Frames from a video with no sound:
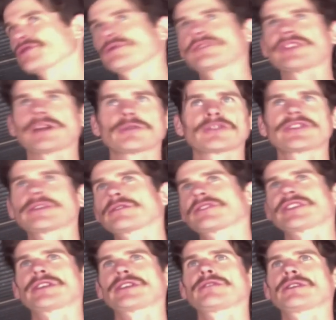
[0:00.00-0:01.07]
et
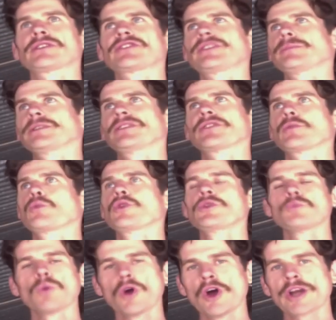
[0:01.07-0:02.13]
cetera, stimulants.
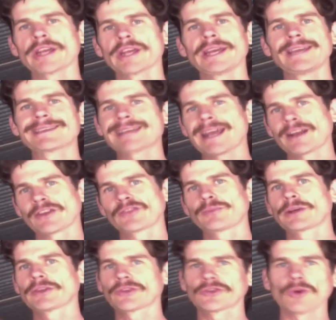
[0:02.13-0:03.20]
Wouldn't work in tennis
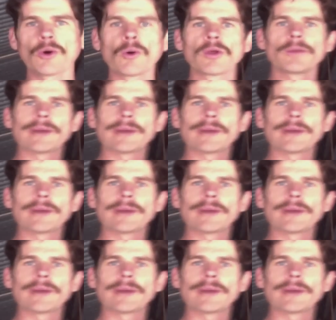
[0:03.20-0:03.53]
because it's all